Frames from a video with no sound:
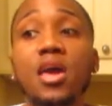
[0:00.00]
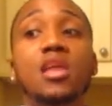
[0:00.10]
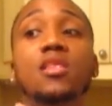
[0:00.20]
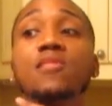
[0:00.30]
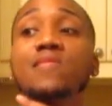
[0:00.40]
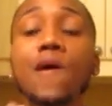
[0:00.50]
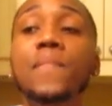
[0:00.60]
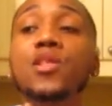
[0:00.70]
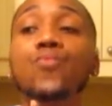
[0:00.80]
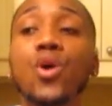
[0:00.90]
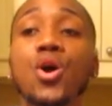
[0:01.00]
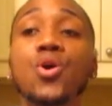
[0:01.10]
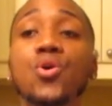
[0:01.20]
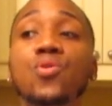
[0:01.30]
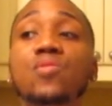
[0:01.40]
in so many
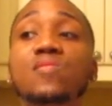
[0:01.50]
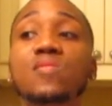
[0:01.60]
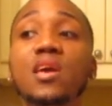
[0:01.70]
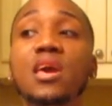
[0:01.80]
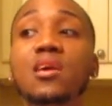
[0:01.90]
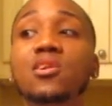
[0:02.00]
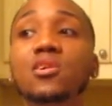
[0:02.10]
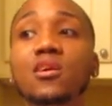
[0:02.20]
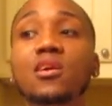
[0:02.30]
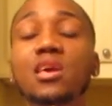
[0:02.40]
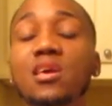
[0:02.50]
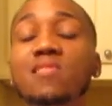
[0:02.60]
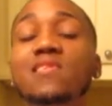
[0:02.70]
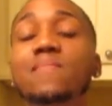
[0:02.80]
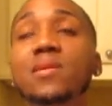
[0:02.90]
words, it could have
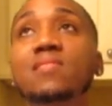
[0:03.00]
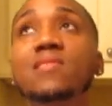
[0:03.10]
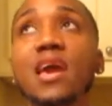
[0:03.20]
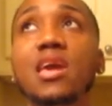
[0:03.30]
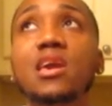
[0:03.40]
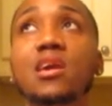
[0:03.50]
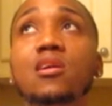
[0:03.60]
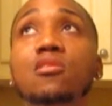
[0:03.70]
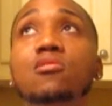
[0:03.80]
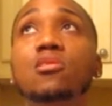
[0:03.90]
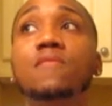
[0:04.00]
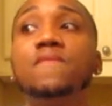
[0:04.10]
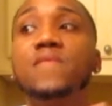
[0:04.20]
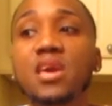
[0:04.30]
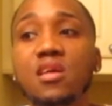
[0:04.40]
easily been taken
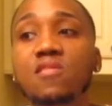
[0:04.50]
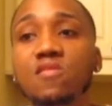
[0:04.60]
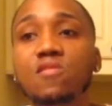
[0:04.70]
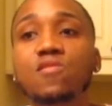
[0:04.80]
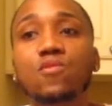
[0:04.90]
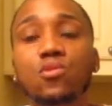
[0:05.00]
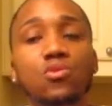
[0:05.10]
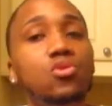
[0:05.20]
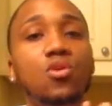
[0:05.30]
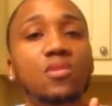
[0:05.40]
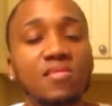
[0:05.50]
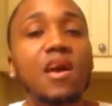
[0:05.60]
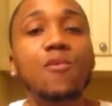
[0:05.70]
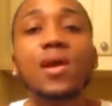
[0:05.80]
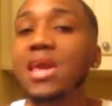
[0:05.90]
offense to, you know, the
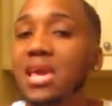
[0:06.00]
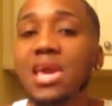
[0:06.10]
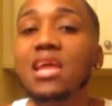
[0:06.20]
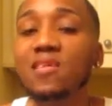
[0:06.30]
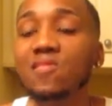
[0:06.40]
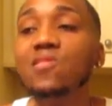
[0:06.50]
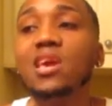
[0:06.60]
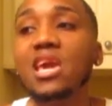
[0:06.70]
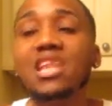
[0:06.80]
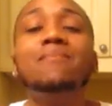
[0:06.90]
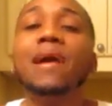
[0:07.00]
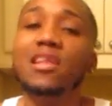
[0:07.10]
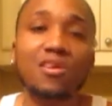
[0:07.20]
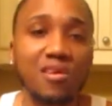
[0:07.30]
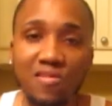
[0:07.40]
same way that Kandi took it.
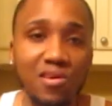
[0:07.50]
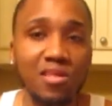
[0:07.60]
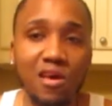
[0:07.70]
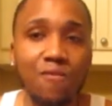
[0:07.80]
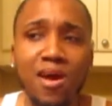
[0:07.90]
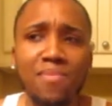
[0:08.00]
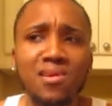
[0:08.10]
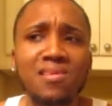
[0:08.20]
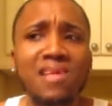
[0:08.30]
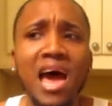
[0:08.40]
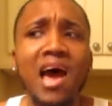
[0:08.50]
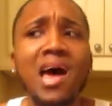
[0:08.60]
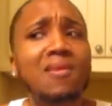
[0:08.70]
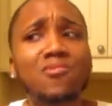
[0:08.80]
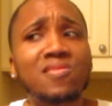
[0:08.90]
Anybody could have took it that way because
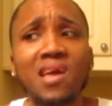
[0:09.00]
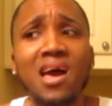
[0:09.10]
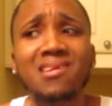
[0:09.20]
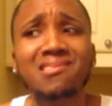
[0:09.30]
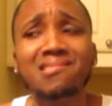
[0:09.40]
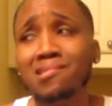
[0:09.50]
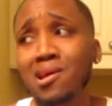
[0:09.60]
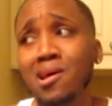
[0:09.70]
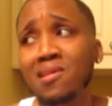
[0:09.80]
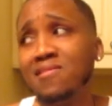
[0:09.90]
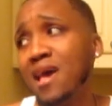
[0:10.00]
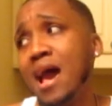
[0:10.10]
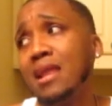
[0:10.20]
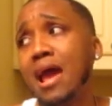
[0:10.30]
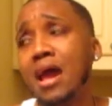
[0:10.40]
I was kind of
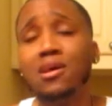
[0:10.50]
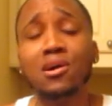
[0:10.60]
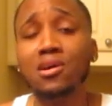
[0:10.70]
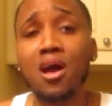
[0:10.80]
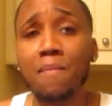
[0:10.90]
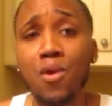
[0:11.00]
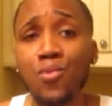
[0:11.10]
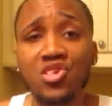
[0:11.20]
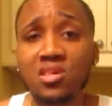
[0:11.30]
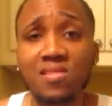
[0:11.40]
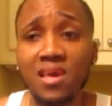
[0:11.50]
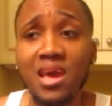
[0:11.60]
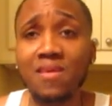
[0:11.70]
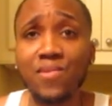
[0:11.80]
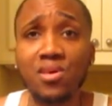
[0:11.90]
side-eyeing her comment when she
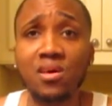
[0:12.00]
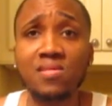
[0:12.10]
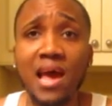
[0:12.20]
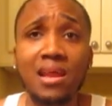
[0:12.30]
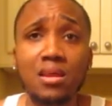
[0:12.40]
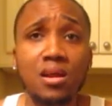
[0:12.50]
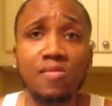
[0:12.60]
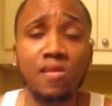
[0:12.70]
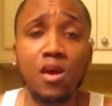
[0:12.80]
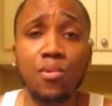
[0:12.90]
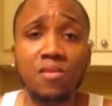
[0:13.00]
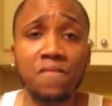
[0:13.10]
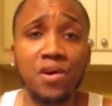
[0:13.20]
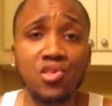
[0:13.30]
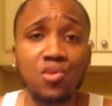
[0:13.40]
said it because I didn't understand what the
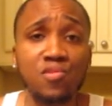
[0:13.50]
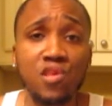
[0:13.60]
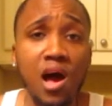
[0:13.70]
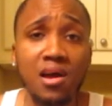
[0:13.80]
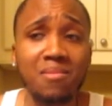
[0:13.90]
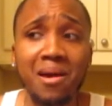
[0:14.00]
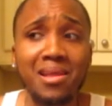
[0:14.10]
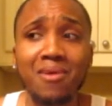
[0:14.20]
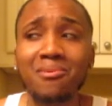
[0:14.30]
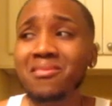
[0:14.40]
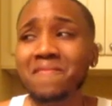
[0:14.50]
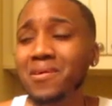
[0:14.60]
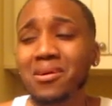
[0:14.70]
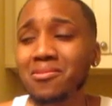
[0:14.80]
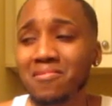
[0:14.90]
fuck she was talking about. Like, what the
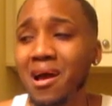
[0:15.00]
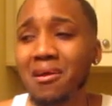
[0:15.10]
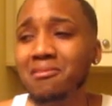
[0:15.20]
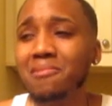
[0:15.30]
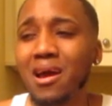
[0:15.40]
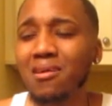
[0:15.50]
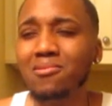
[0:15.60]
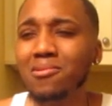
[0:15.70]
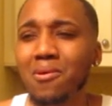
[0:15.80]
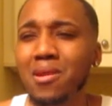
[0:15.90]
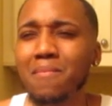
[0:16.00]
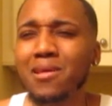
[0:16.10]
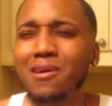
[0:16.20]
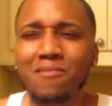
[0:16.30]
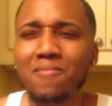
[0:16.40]
fuck are you talking about? You know what I
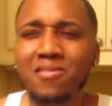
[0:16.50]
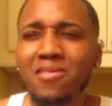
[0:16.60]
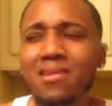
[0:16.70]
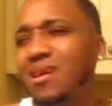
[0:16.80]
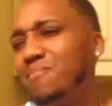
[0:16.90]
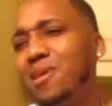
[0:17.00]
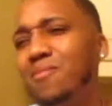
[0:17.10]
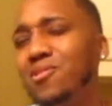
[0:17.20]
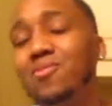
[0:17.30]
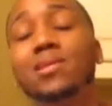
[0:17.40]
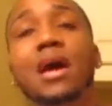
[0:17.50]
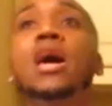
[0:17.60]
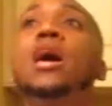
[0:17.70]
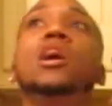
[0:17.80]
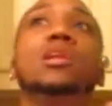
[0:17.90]
mean? Like, why she say not black with you?
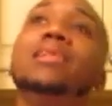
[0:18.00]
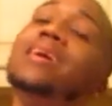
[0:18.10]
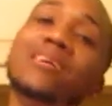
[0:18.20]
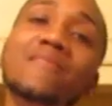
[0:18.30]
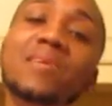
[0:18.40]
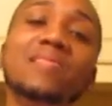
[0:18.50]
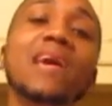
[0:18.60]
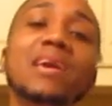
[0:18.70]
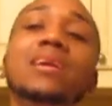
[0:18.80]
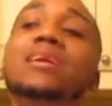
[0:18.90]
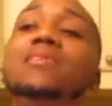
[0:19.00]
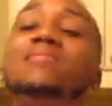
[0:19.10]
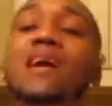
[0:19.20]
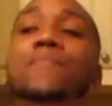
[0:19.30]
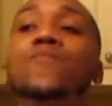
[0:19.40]
Like, it could be taken any
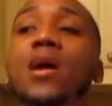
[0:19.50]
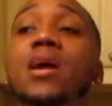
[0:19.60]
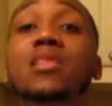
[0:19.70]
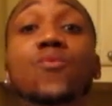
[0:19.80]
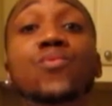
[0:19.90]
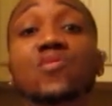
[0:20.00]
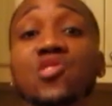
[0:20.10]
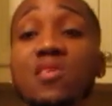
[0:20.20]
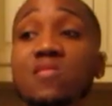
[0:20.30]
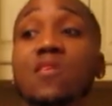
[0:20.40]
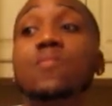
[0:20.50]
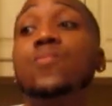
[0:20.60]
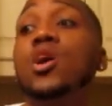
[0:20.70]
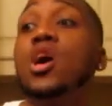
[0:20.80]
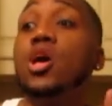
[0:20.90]
type of way and it was just some... Um,